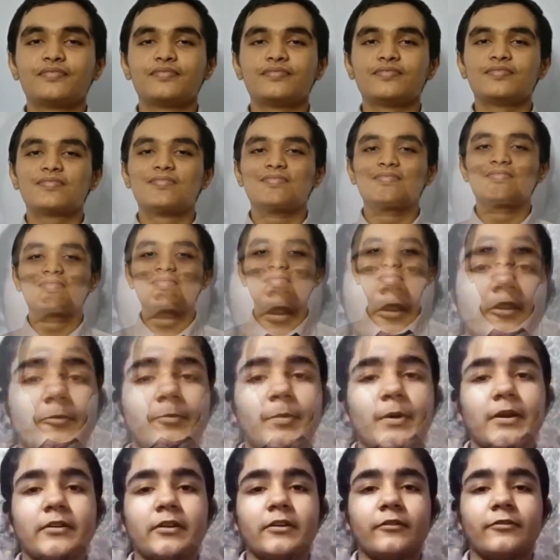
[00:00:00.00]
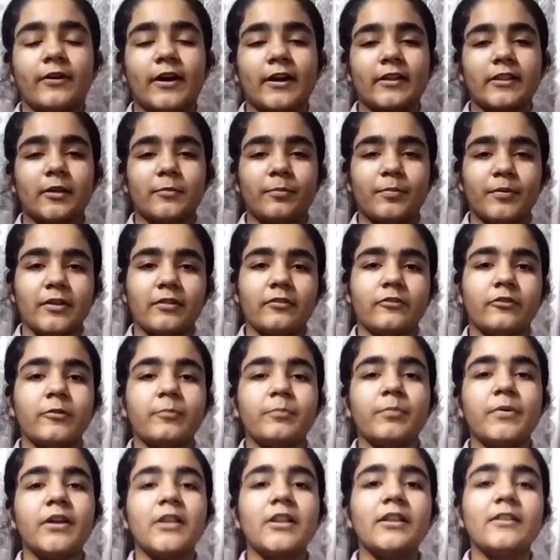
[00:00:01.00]
Good morning, respected father,
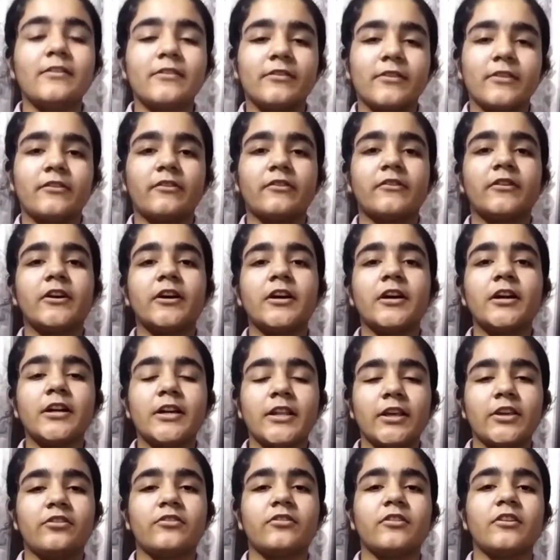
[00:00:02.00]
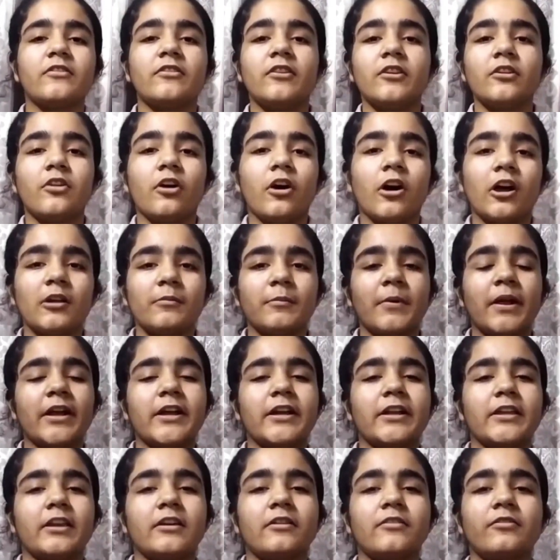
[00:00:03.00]
principal, sister, teachers and all
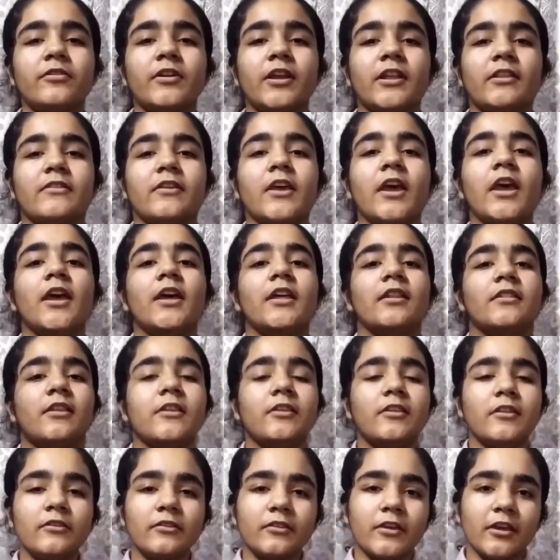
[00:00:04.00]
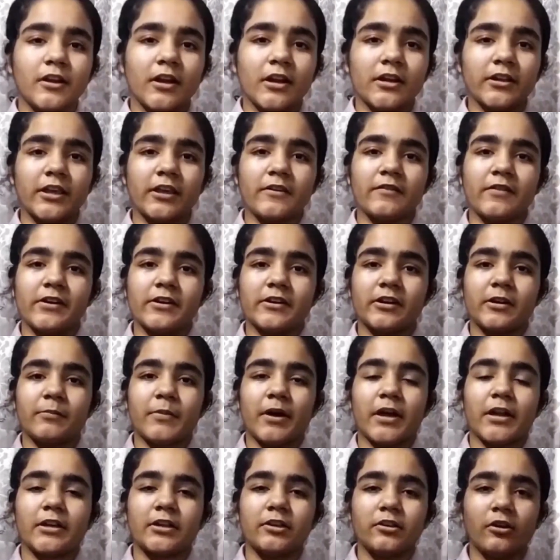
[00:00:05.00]
my dear friends. This is Kiran Keval
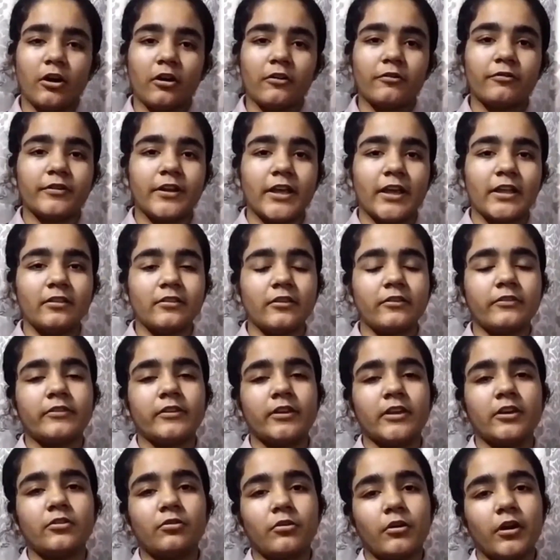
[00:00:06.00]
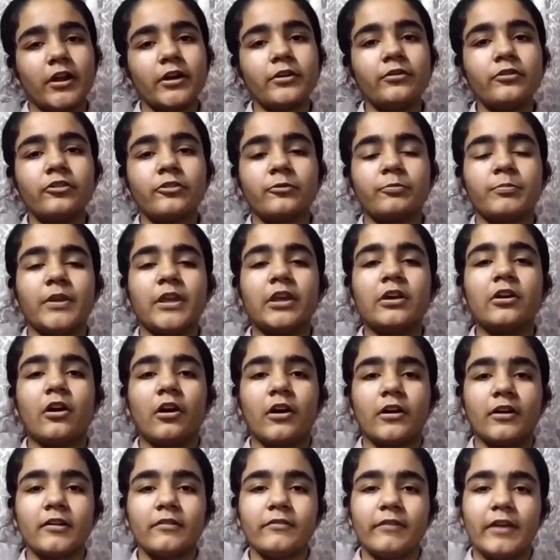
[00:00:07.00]
Ramani of 10th C going to speak
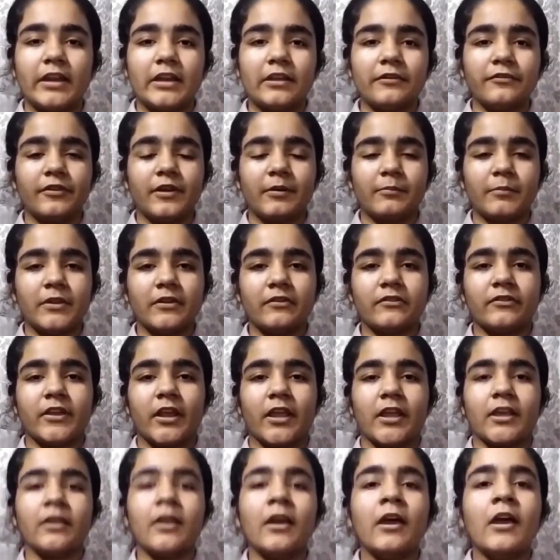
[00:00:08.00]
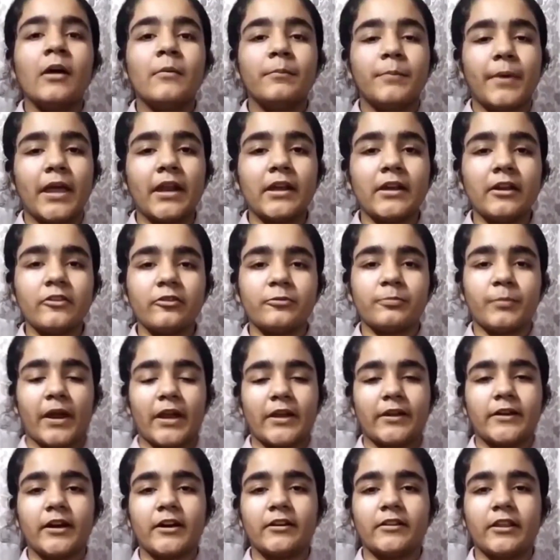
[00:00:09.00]
on a very famous saying, pen is
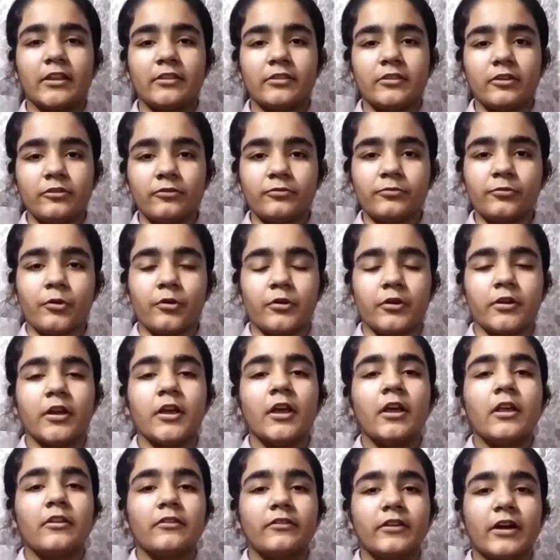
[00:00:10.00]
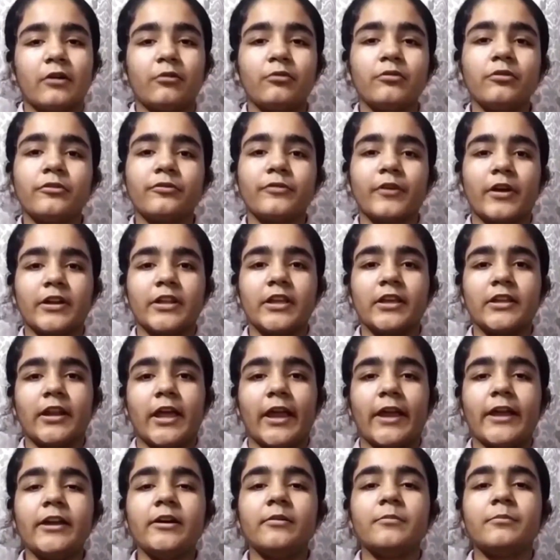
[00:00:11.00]
mightier than the sword. Sounds funny,
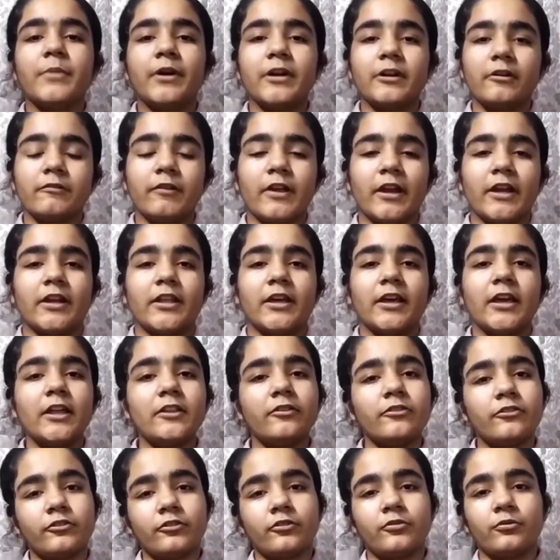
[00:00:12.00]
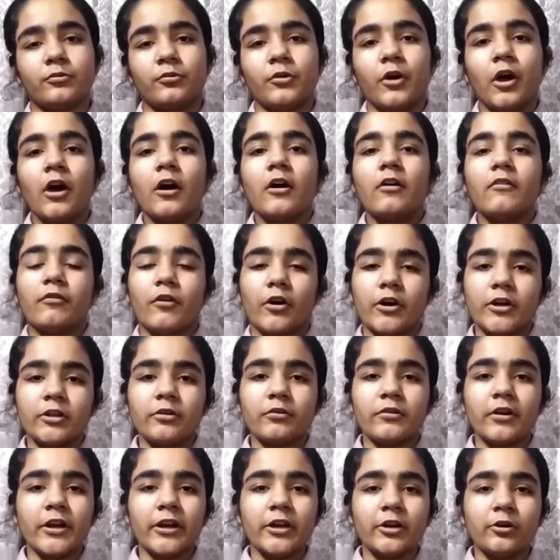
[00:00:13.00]
right? But wait, it's true. What
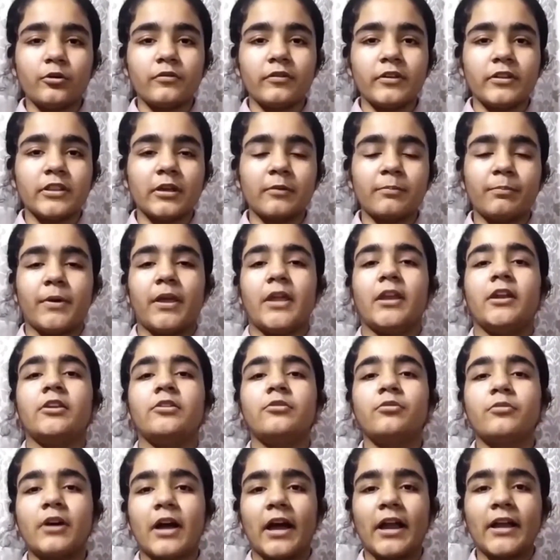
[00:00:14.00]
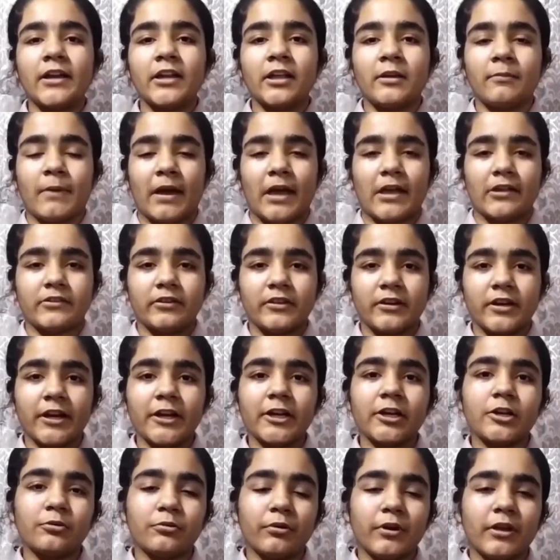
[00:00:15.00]
you can do with a pen, you can't imagine
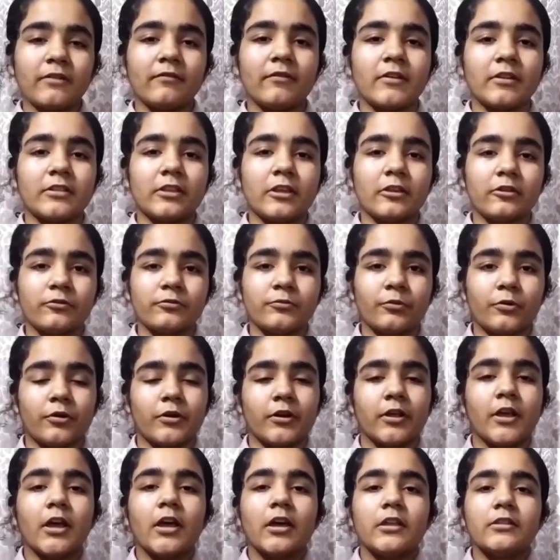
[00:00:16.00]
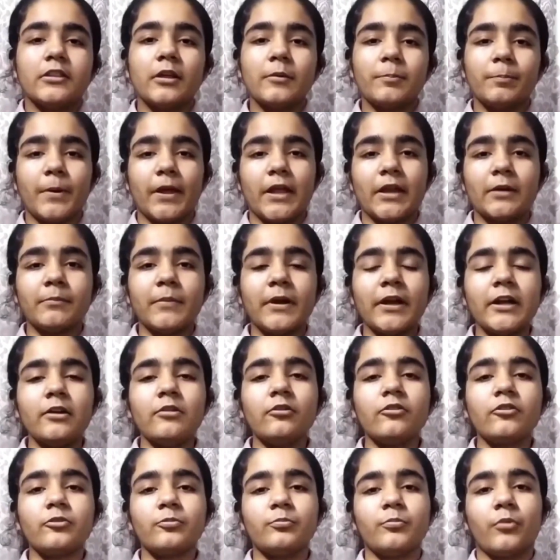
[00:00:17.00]
it doing with a sword. The pen
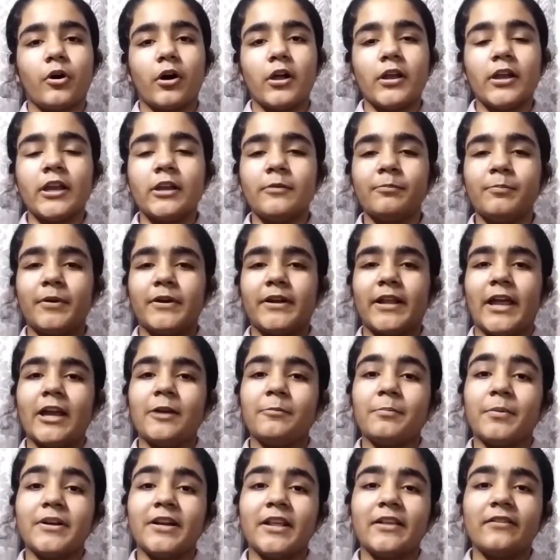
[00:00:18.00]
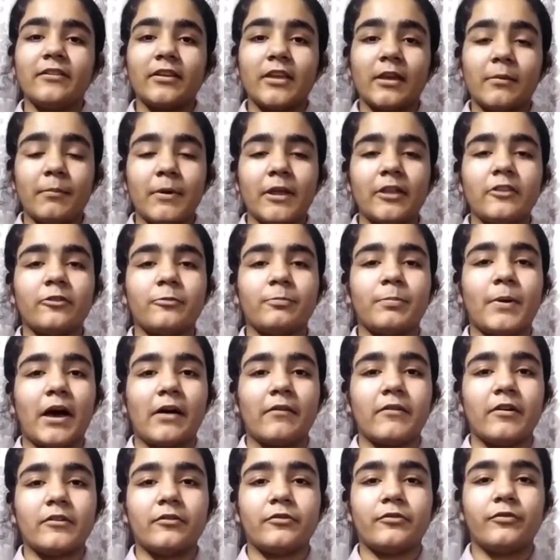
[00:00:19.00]
might look small and petite, but has immense
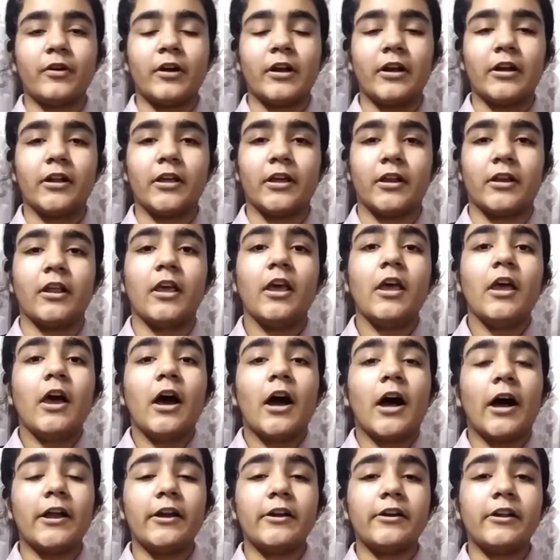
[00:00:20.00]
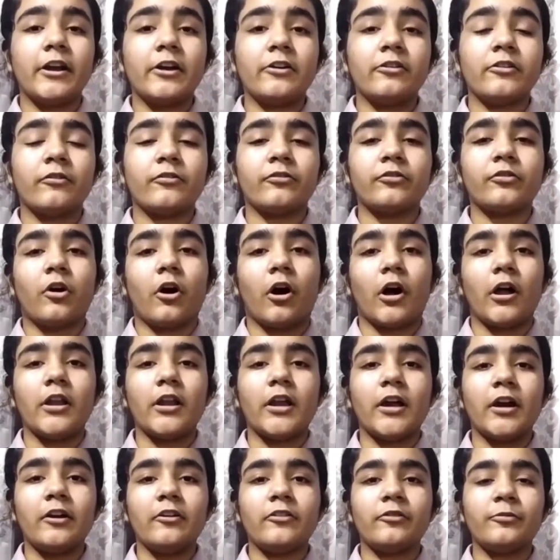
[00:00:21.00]
power filled in. Hundreds of
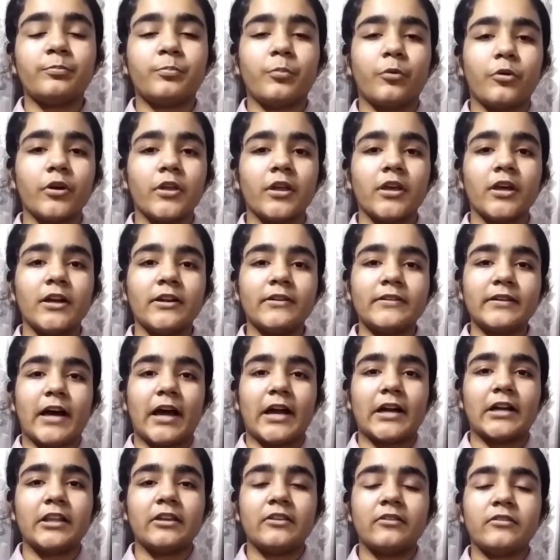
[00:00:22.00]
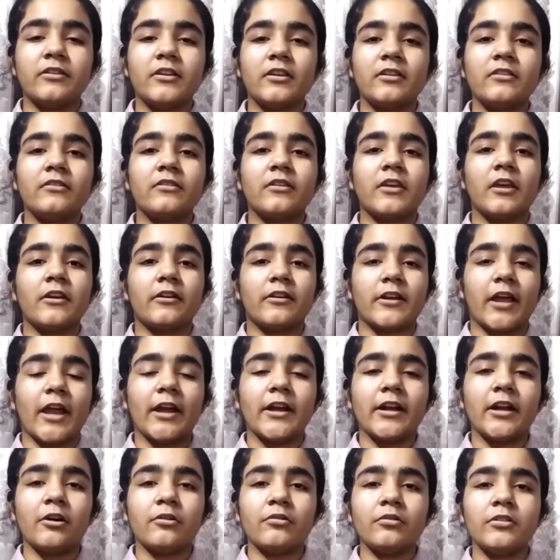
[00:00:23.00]
scholars, poets, artisans can
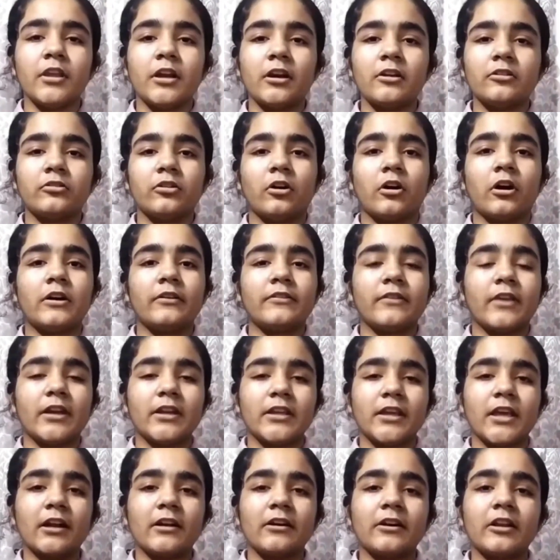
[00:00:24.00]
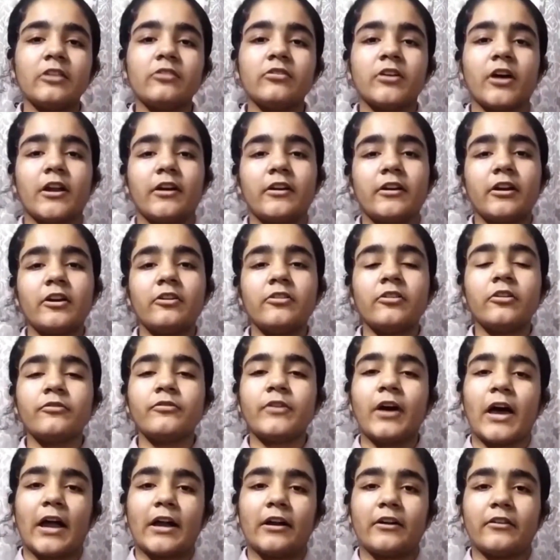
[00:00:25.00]
write down their thoughts and can reach hundreds
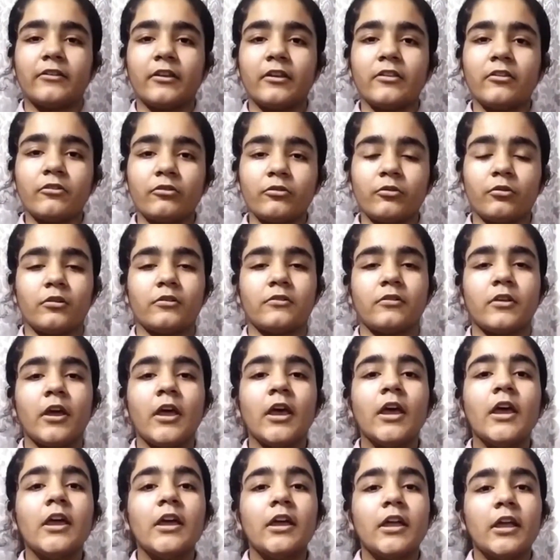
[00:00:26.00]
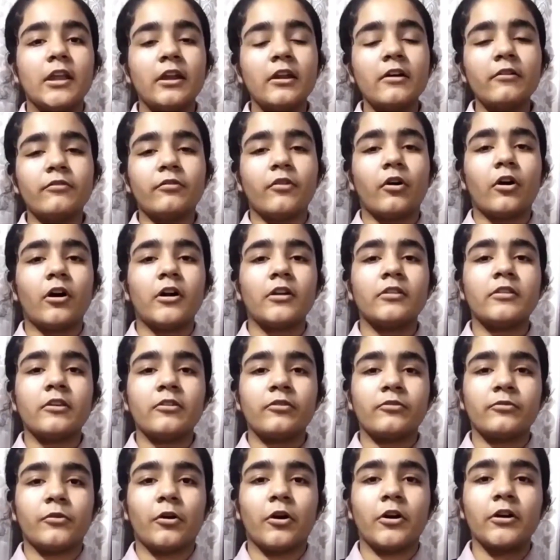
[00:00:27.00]
of hearts and souls. In a war,
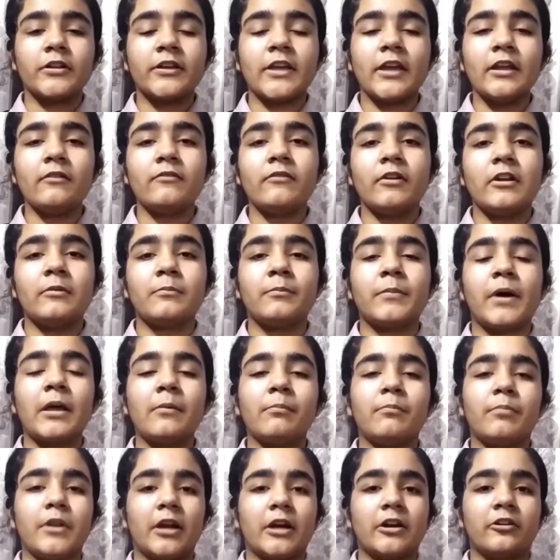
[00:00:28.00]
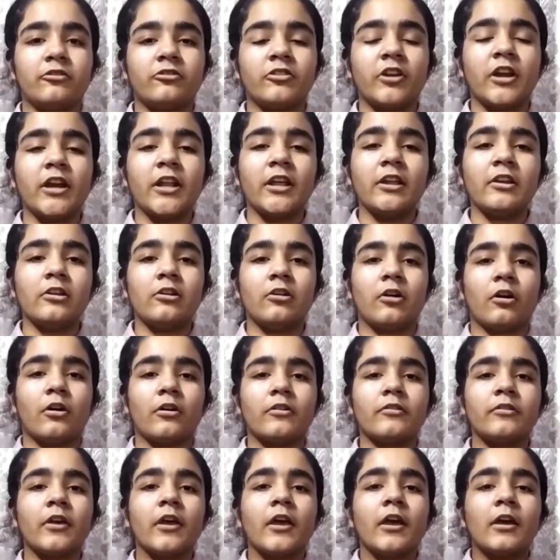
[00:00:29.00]
the sword can win by bloodshed and
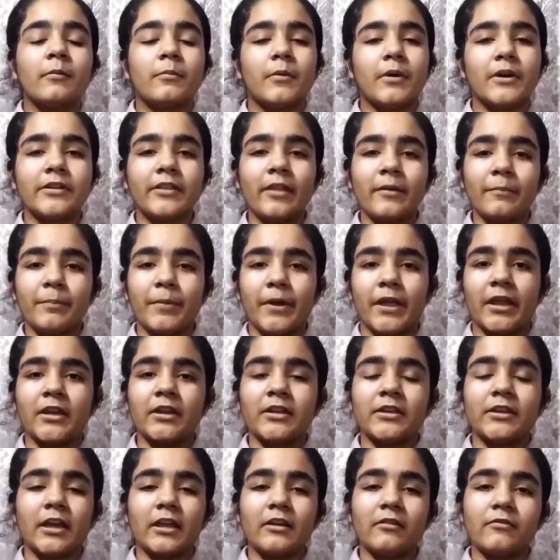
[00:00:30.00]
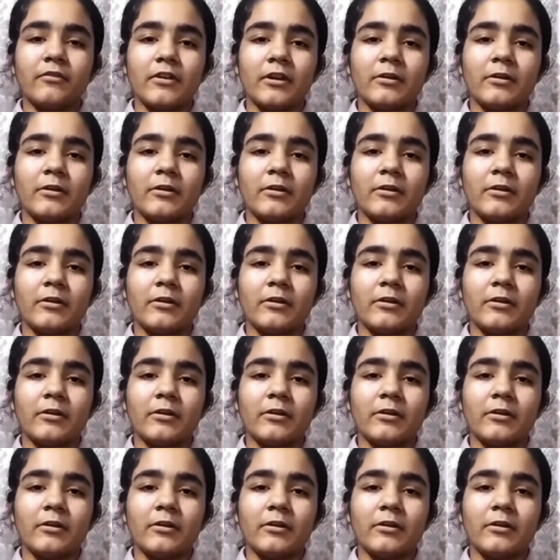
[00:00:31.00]
loss, but the pen can